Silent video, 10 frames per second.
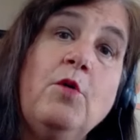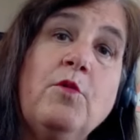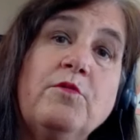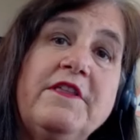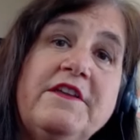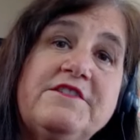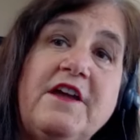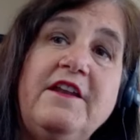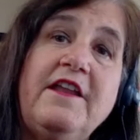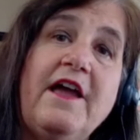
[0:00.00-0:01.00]
We're really
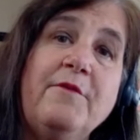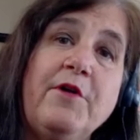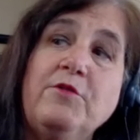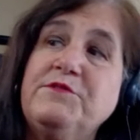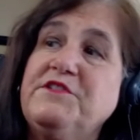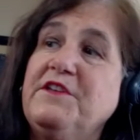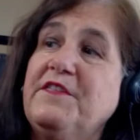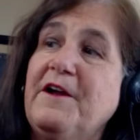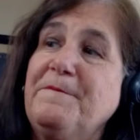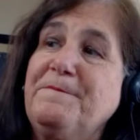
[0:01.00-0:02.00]
excited and we hope to see you
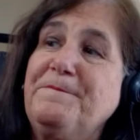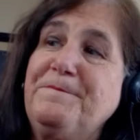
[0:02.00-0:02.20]
there.